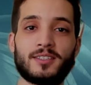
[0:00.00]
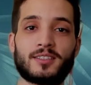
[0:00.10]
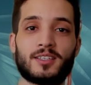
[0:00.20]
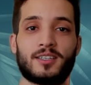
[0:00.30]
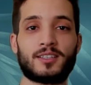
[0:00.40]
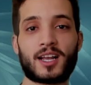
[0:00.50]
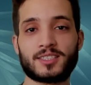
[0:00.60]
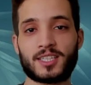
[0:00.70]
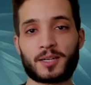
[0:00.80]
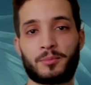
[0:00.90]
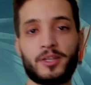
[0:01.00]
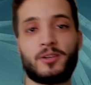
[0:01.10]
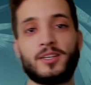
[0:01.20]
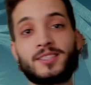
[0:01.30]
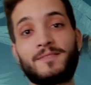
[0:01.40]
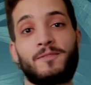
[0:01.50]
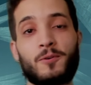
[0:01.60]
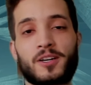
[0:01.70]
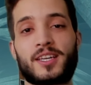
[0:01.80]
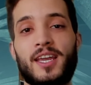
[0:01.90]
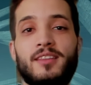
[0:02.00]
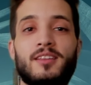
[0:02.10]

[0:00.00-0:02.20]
The Logitech Brio is in 4K.